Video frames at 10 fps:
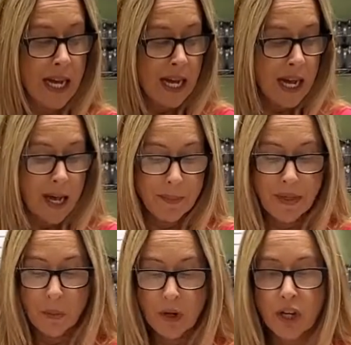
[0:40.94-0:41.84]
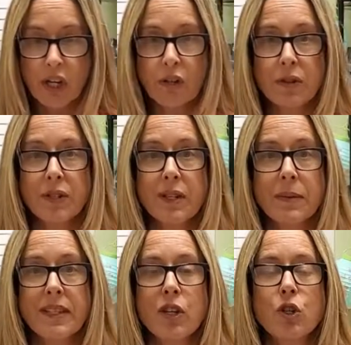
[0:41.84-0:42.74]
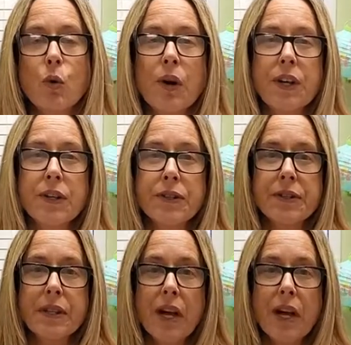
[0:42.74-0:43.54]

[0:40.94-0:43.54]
And then we're going to use some essential oils.